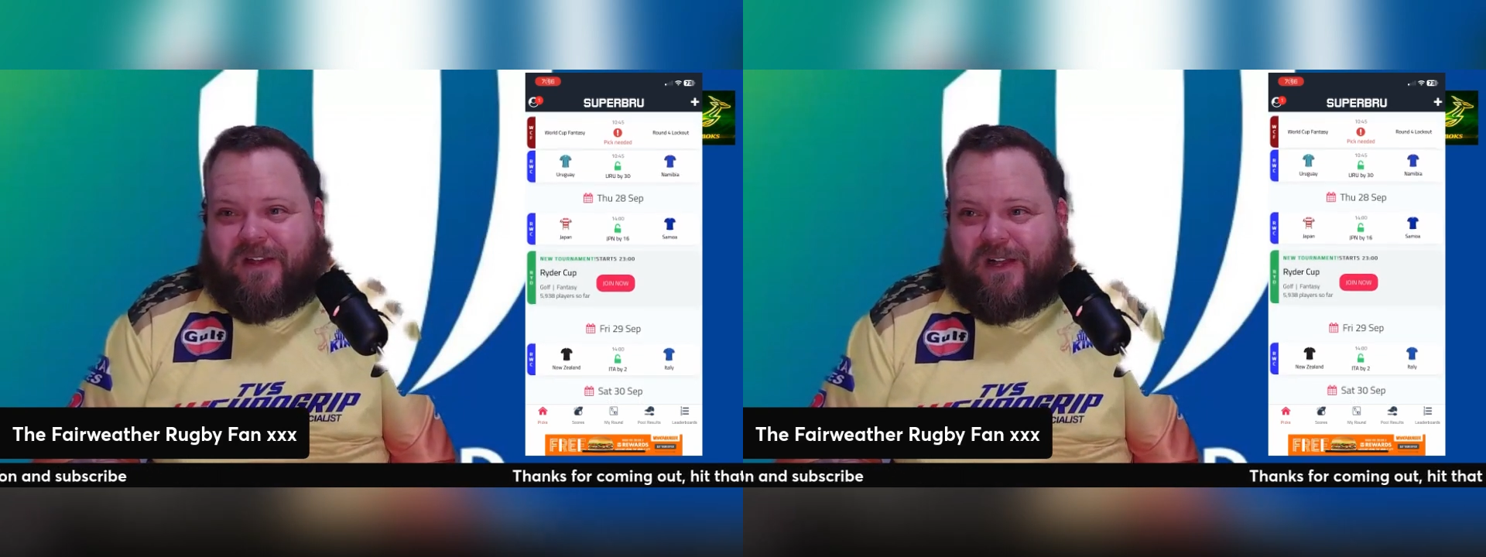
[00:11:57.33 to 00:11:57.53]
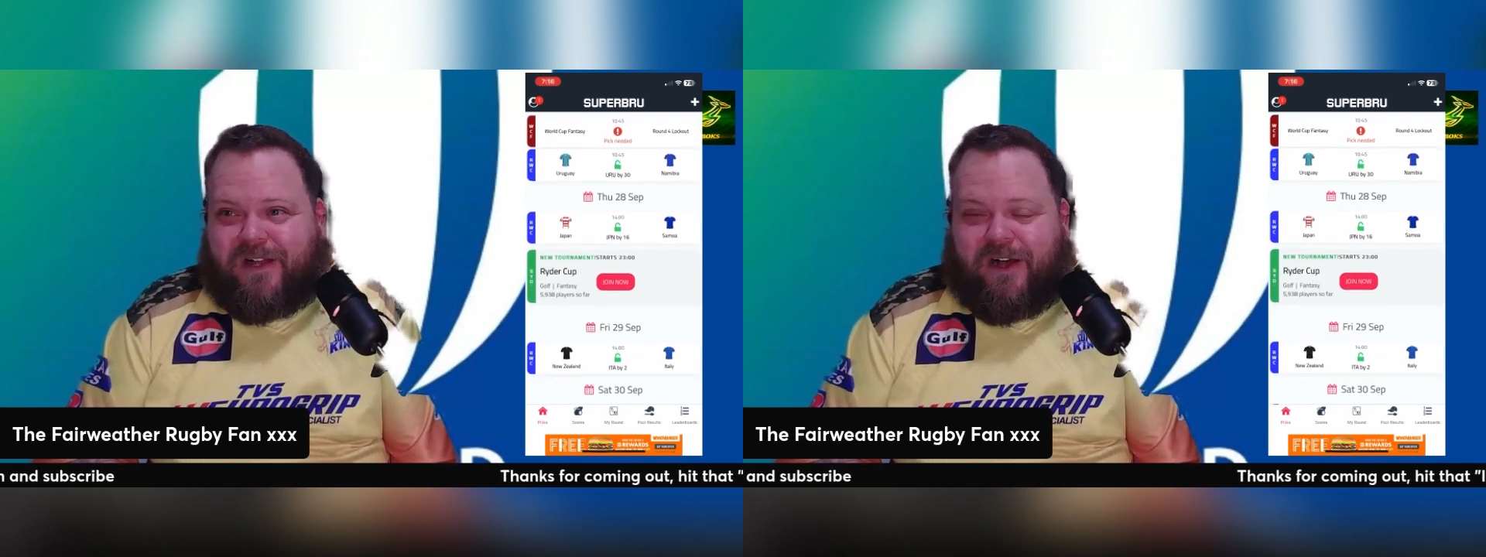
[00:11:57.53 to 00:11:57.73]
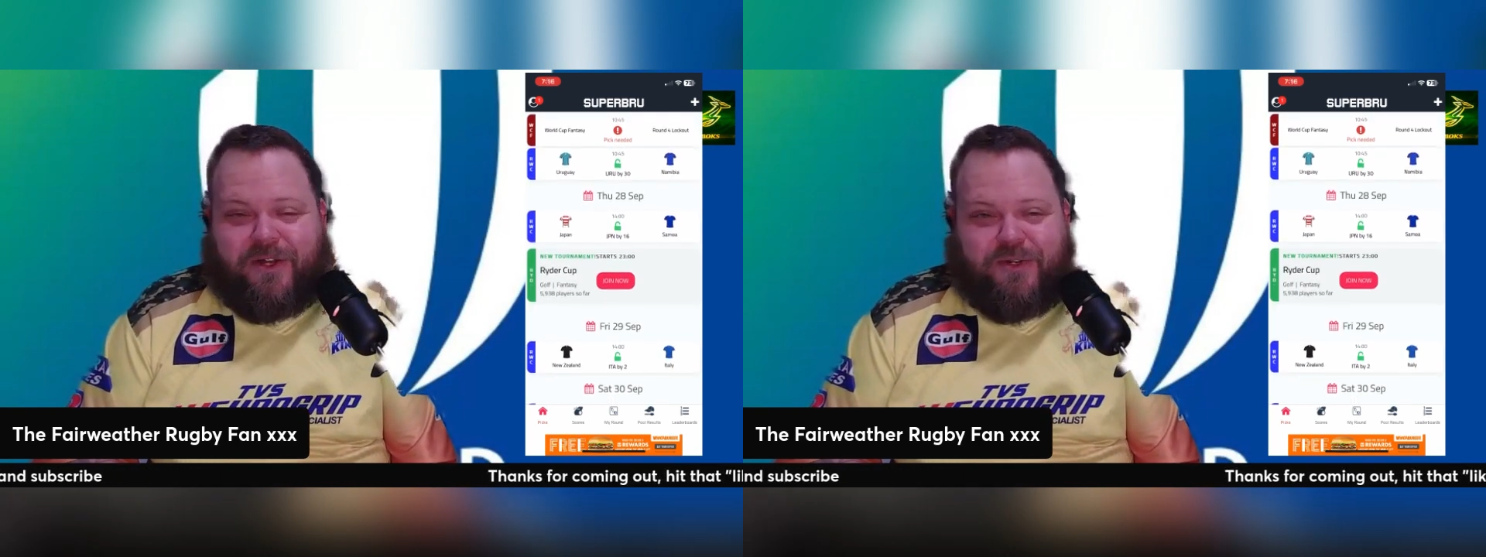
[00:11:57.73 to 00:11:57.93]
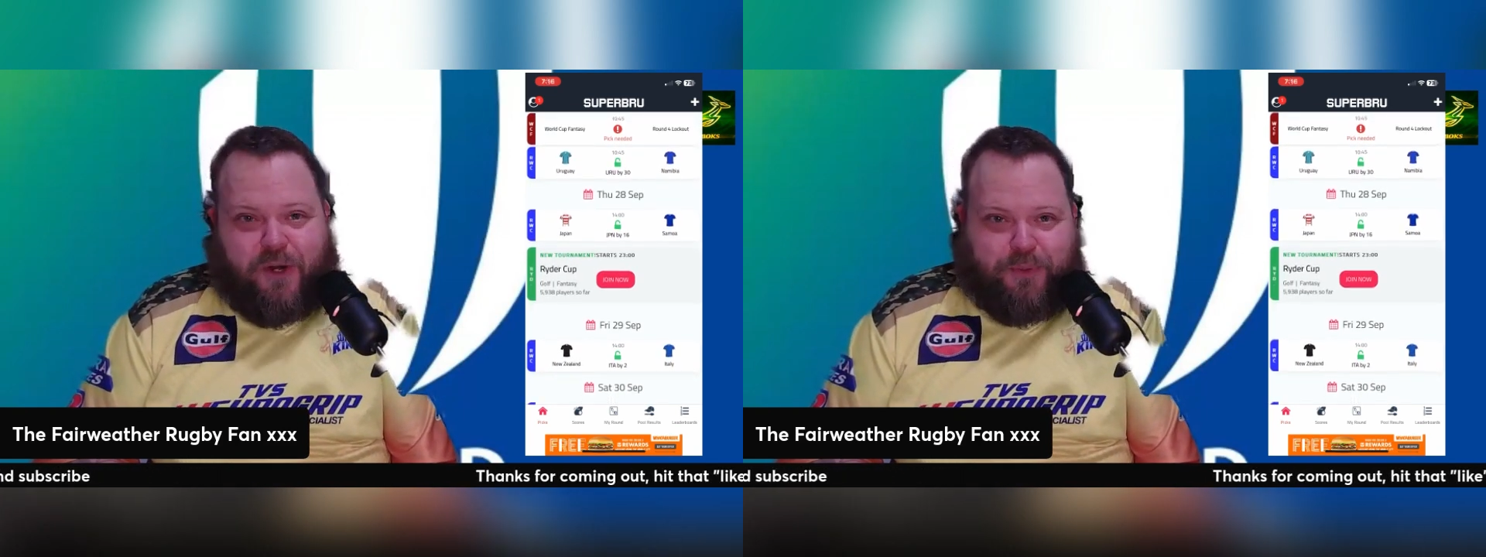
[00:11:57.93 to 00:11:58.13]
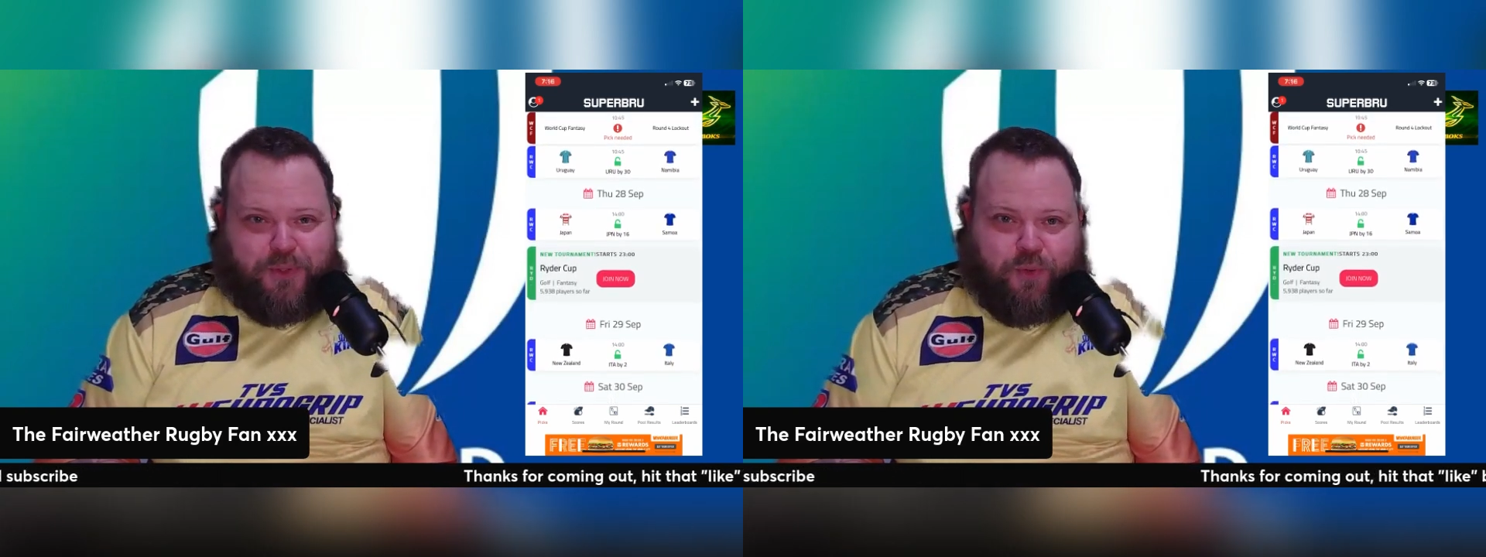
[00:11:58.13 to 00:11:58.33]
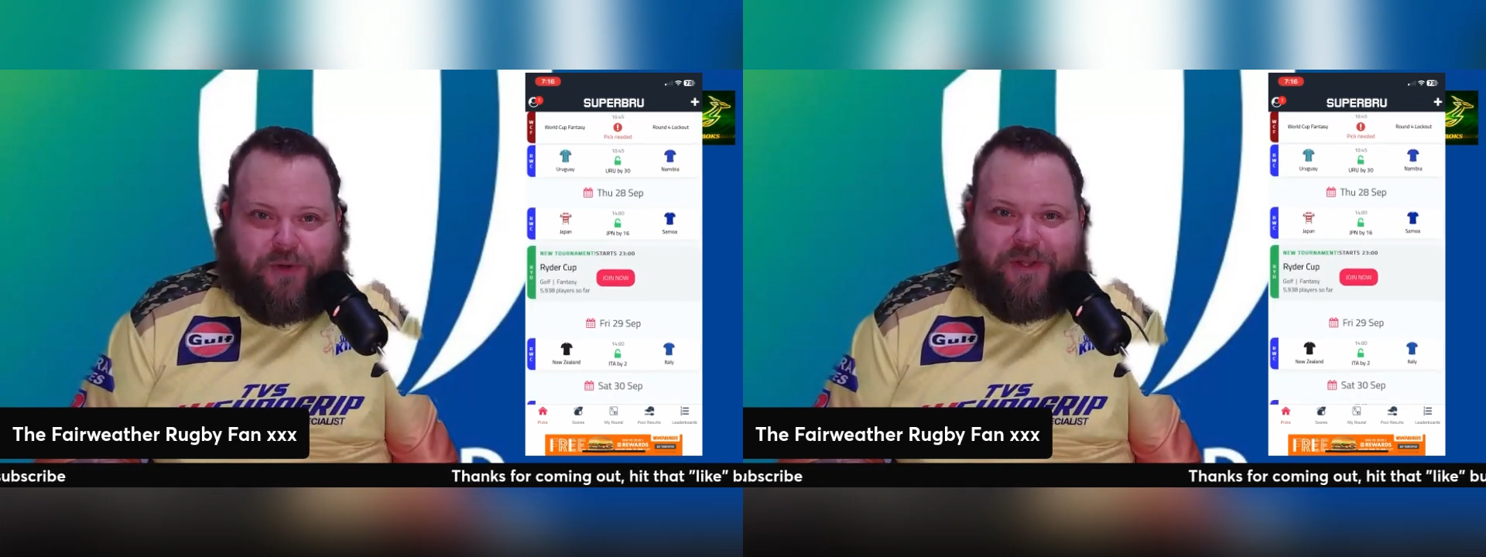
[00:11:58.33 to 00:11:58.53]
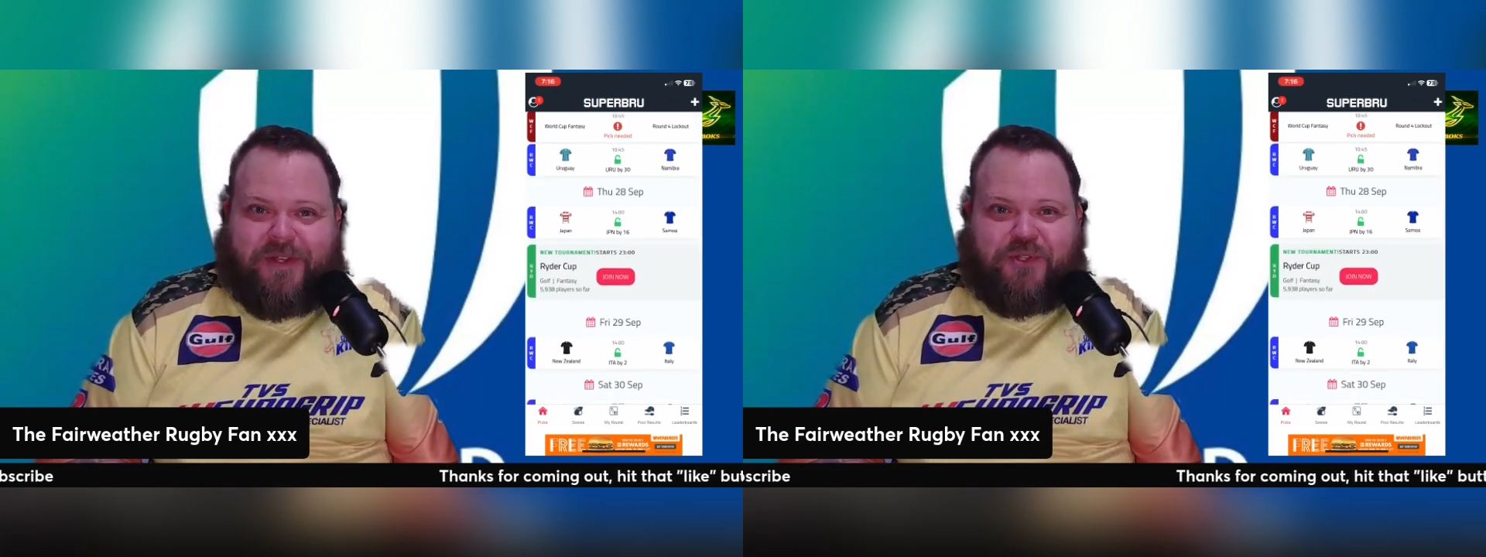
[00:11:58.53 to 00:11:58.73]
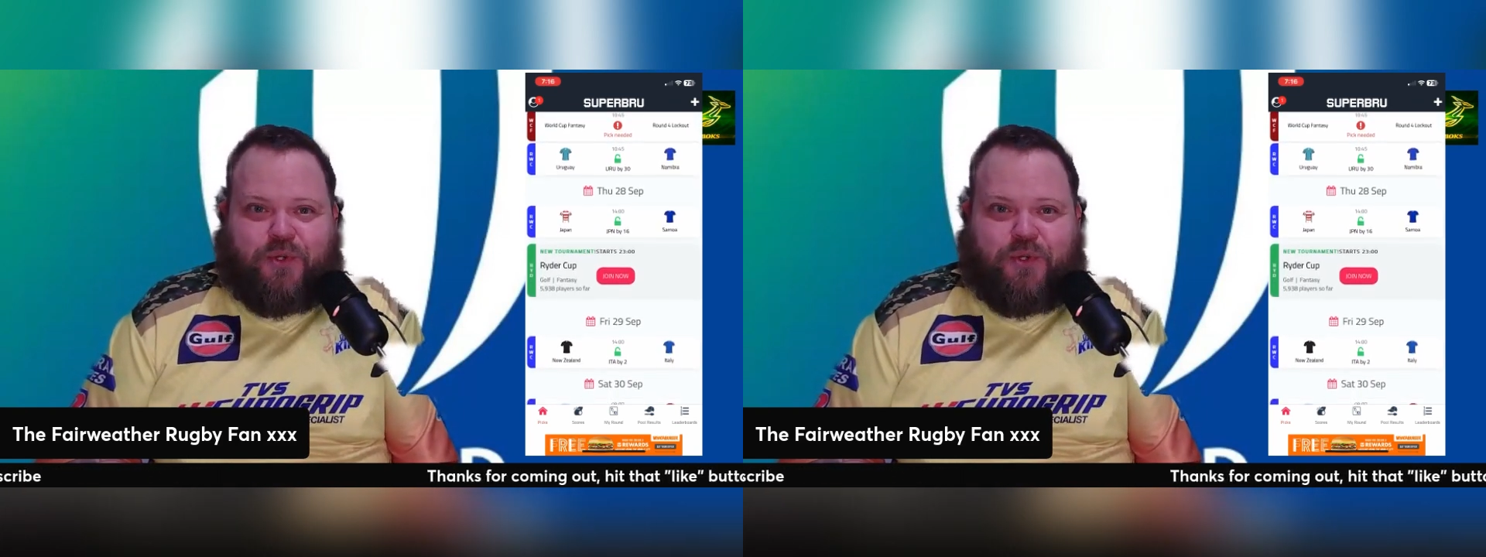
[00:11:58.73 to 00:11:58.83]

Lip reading: Andre Pretorius,